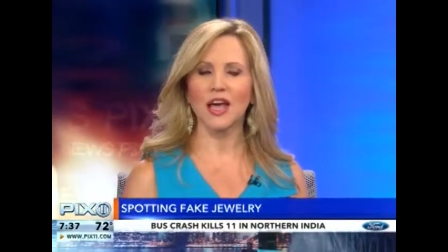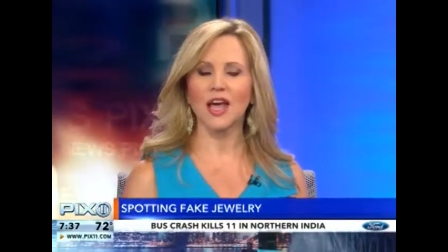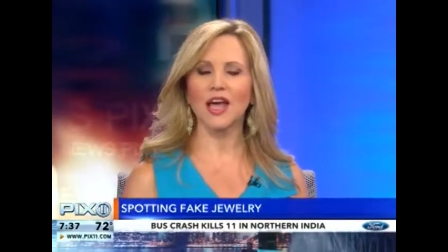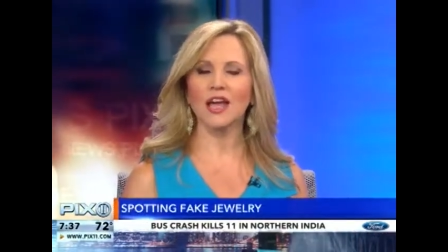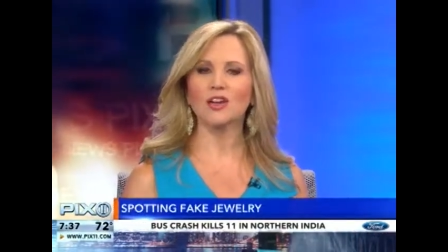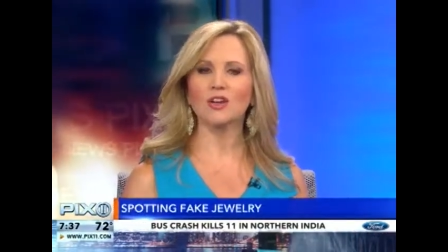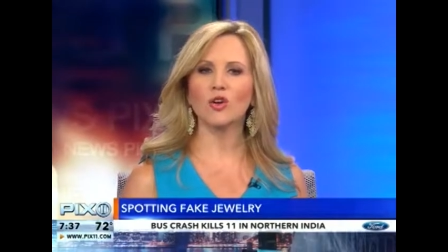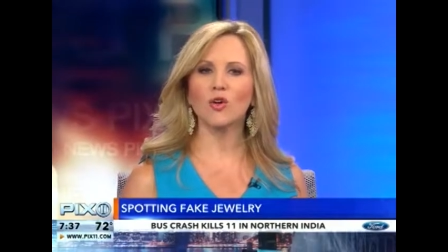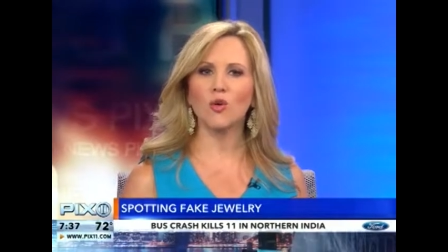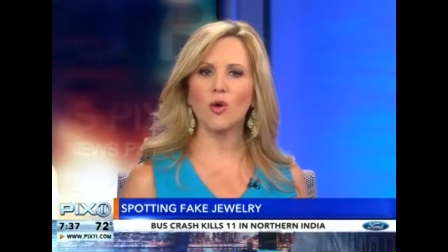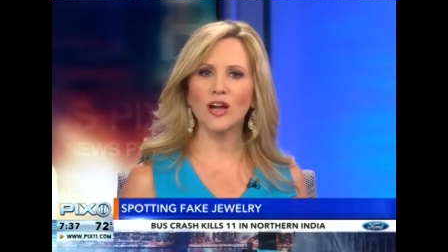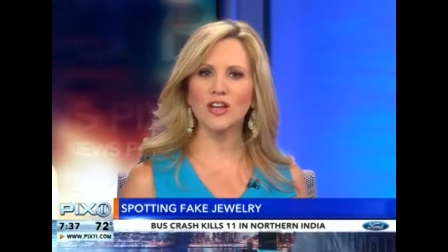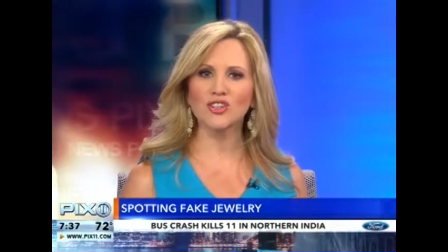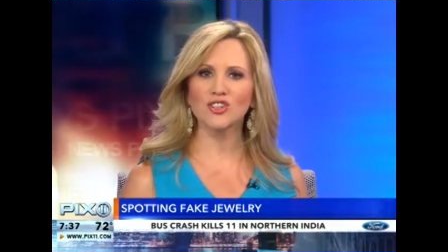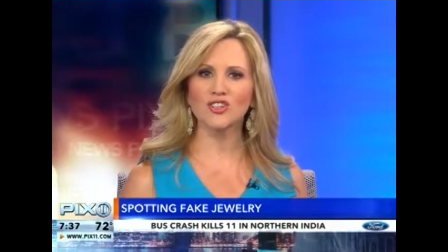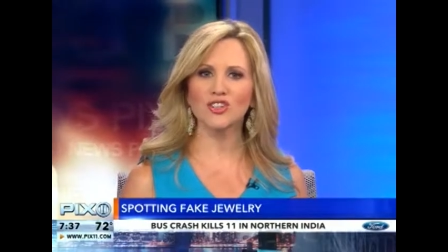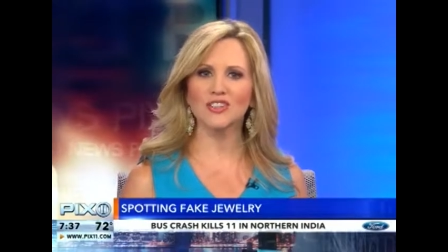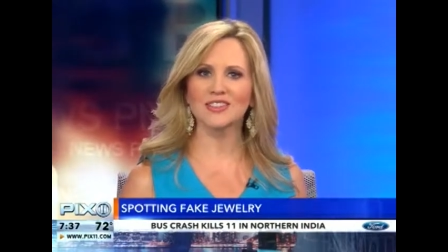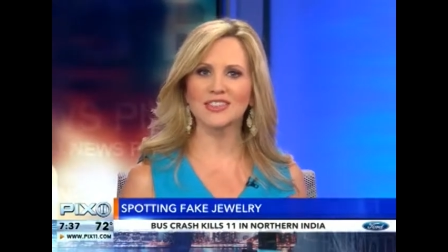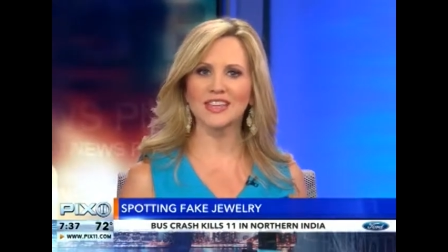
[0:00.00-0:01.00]
and
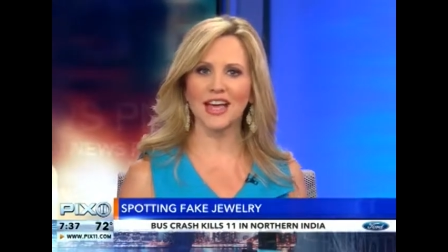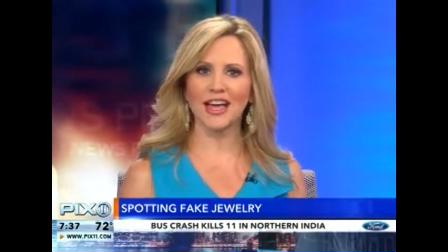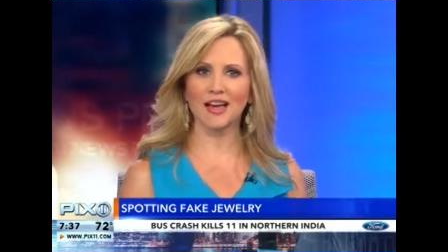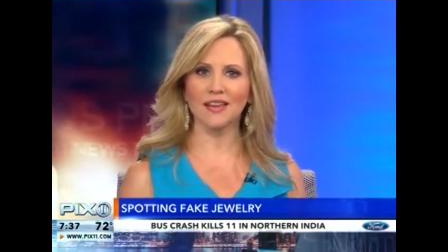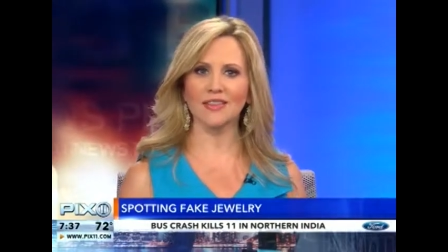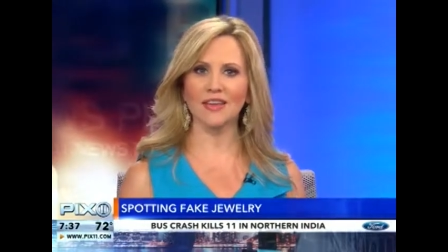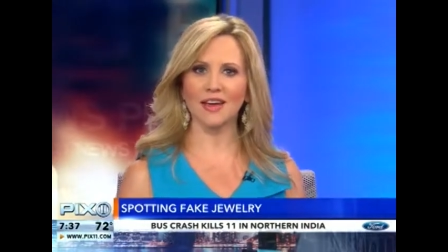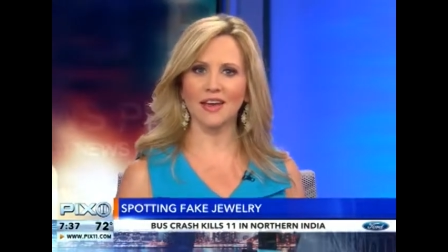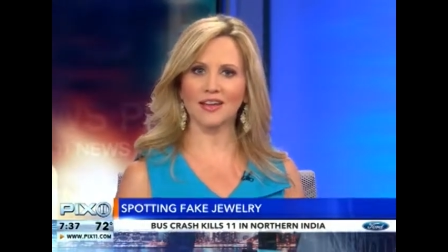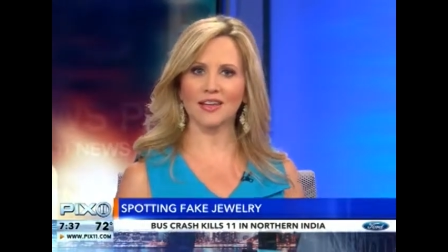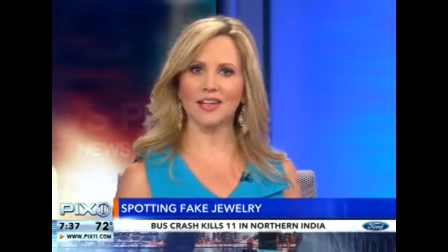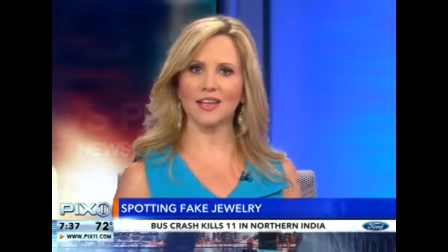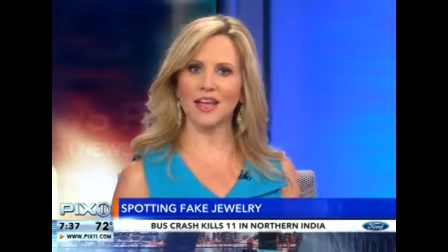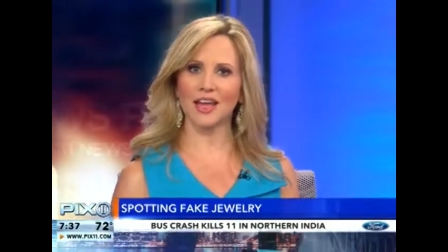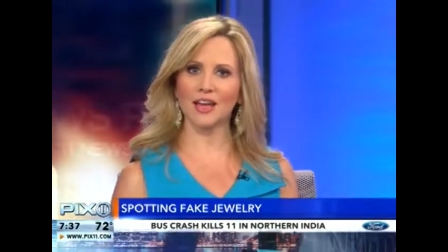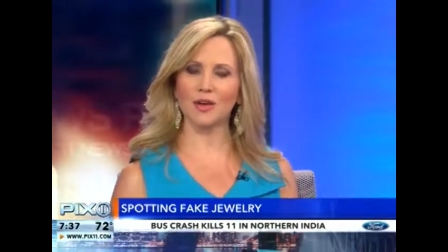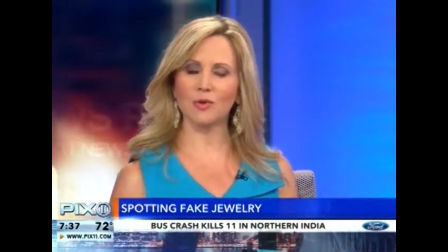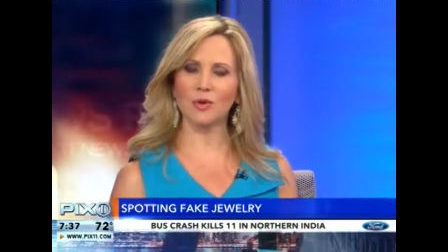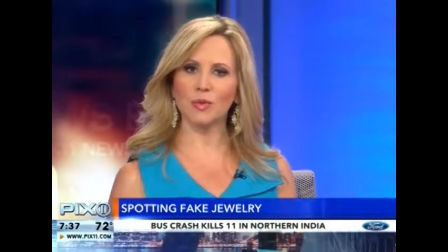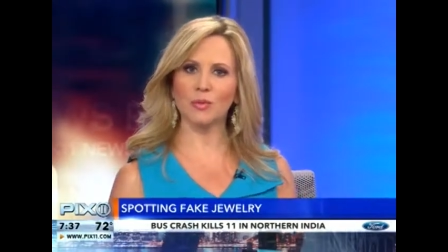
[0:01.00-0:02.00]
questions how the heck can
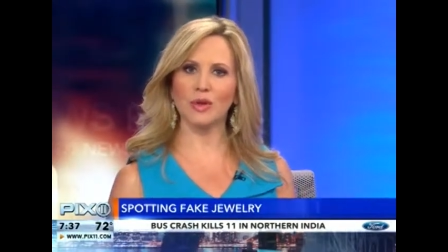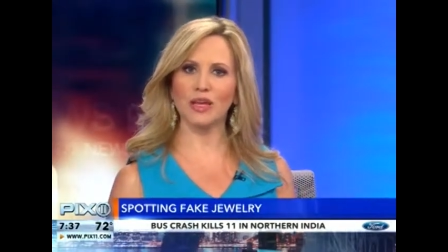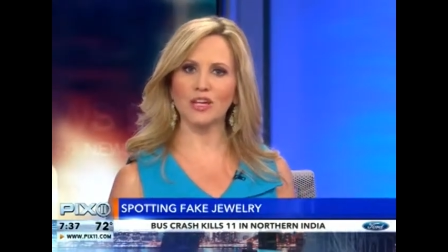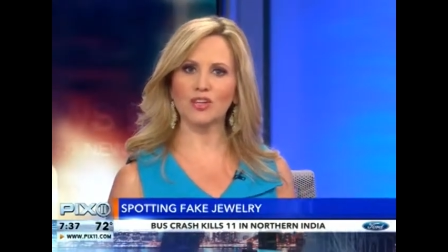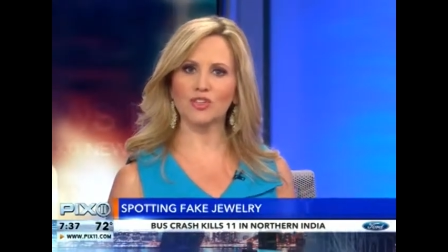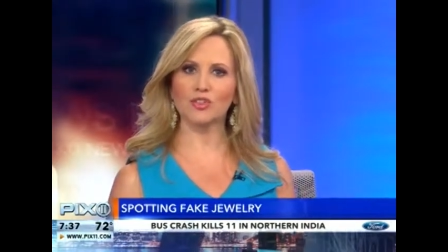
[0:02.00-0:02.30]
anyone make